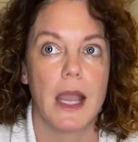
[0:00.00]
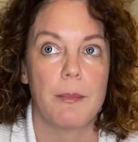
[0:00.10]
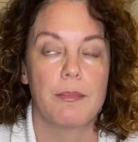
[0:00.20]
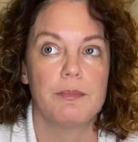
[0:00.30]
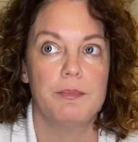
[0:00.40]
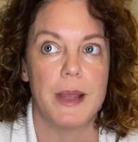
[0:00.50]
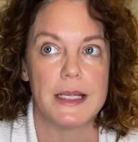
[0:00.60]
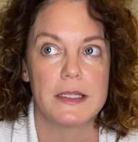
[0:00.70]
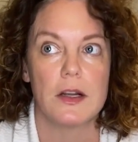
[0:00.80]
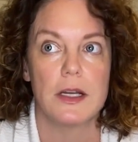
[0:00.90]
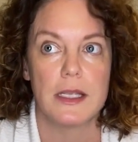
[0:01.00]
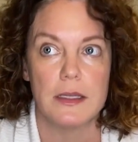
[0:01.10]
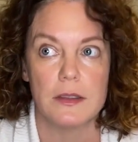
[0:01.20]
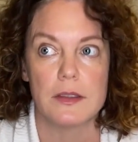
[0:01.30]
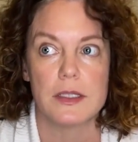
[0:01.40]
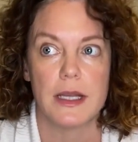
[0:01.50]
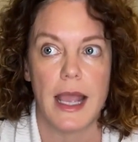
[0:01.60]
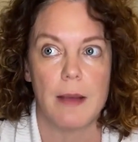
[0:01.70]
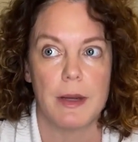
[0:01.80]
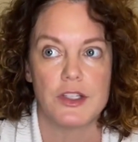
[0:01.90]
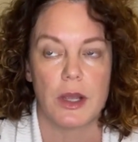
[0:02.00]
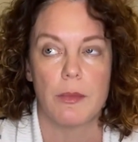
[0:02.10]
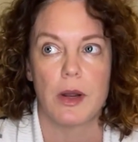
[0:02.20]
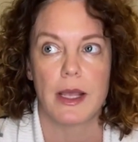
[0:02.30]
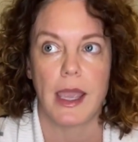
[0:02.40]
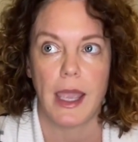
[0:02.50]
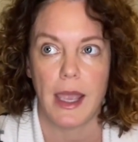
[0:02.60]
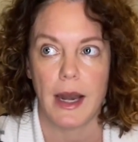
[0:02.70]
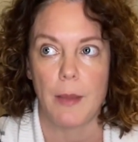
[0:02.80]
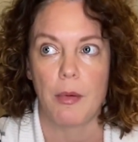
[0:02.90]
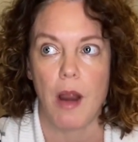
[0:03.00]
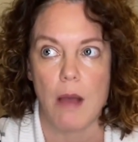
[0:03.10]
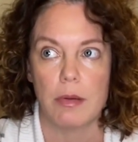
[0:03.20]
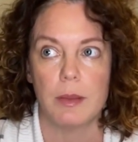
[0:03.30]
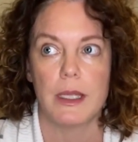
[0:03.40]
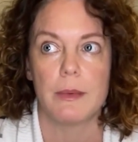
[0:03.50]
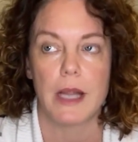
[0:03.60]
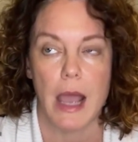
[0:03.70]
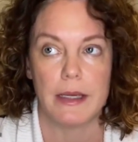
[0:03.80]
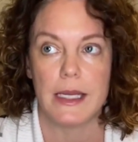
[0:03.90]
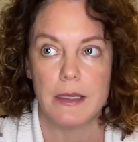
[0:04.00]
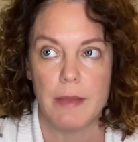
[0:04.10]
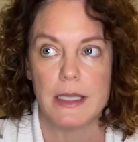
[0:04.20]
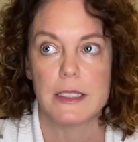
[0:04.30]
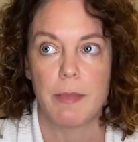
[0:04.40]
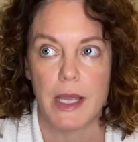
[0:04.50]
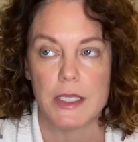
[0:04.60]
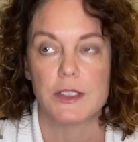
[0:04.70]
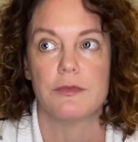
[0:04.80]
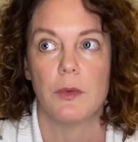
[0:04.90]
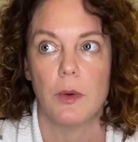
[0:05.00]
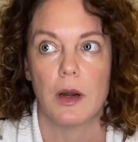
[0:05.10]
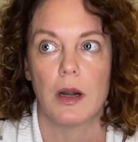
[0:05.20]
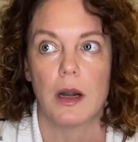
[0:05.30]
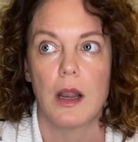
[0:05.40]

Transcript: Based on yields and how much I want to can, I need to make space for